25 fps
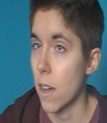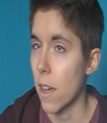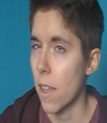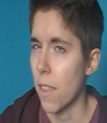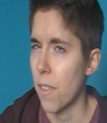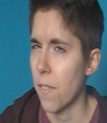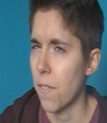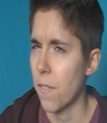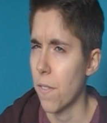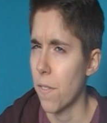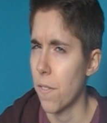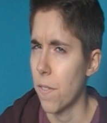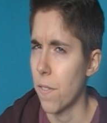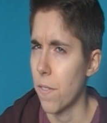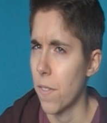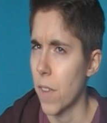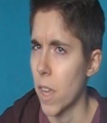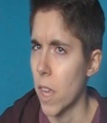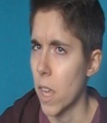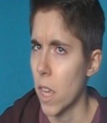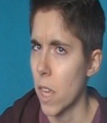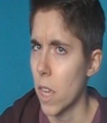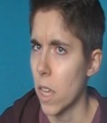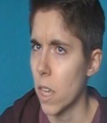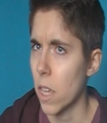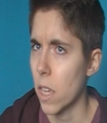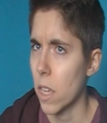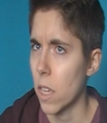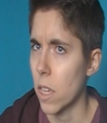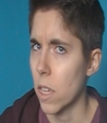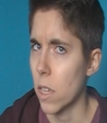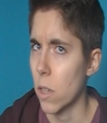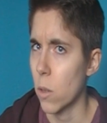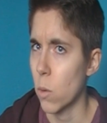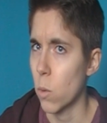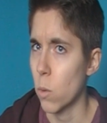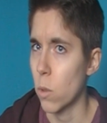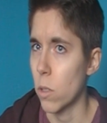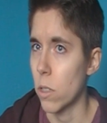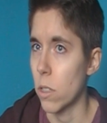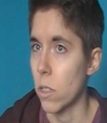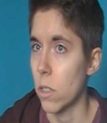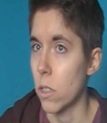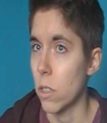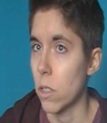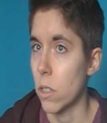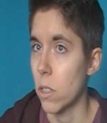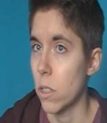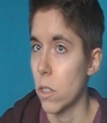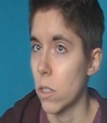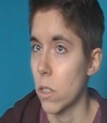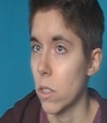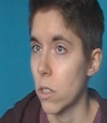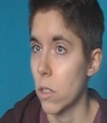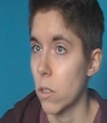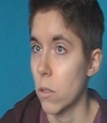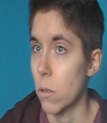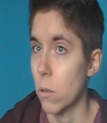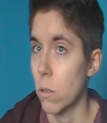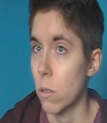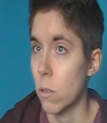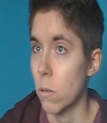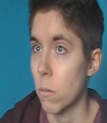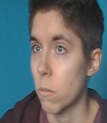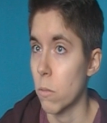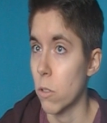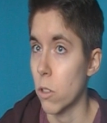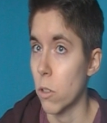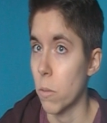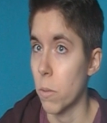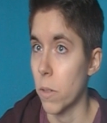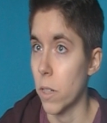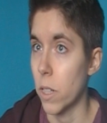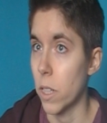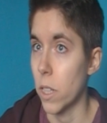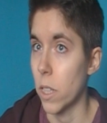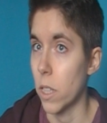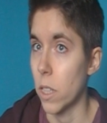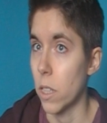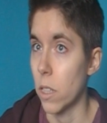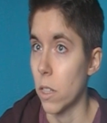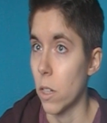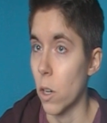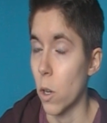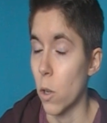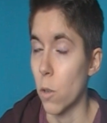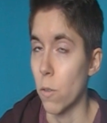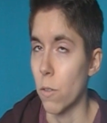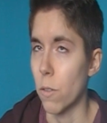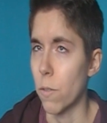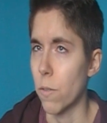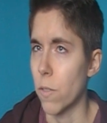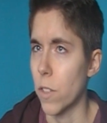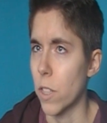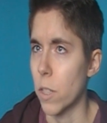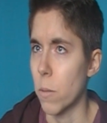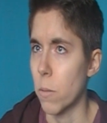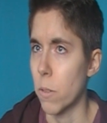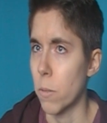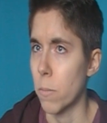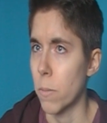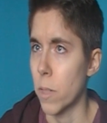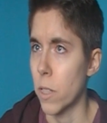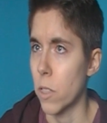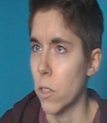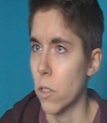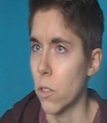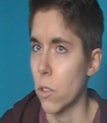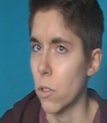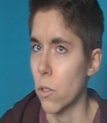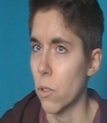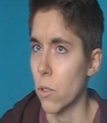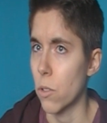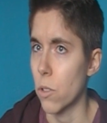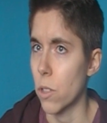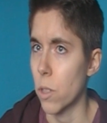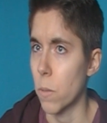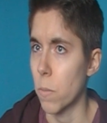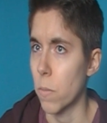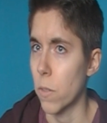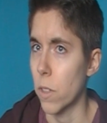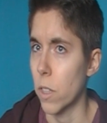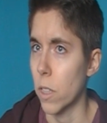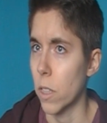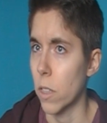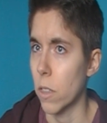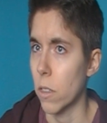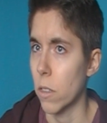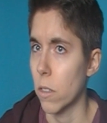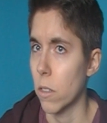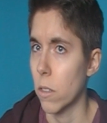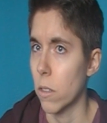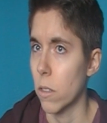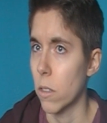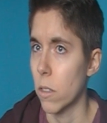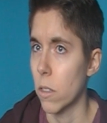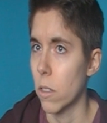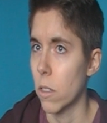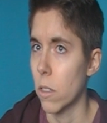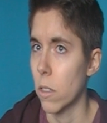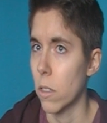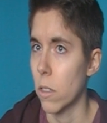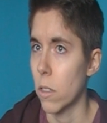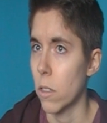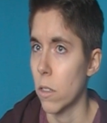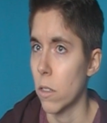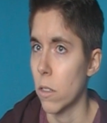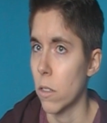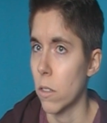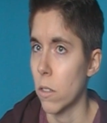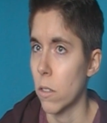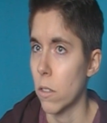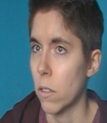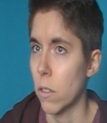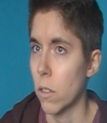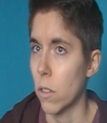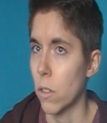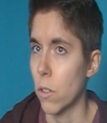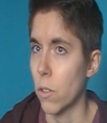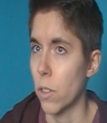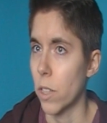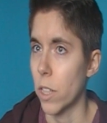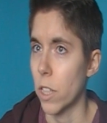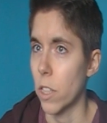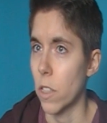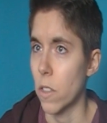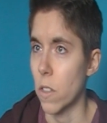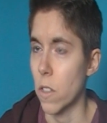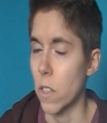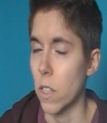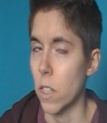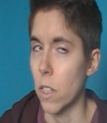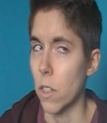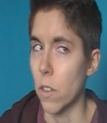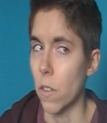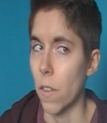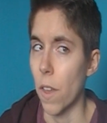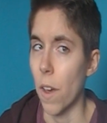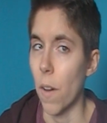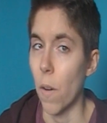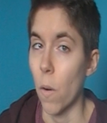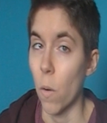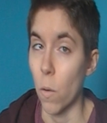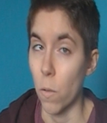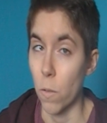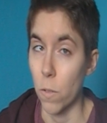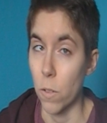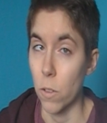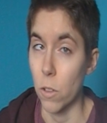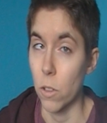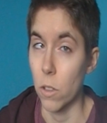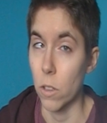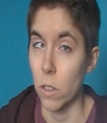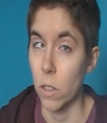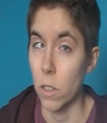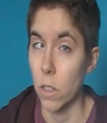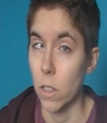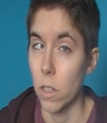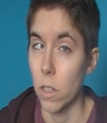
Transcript: I think it was probably over Facebook Messenger or something, so I don't get to see her that often.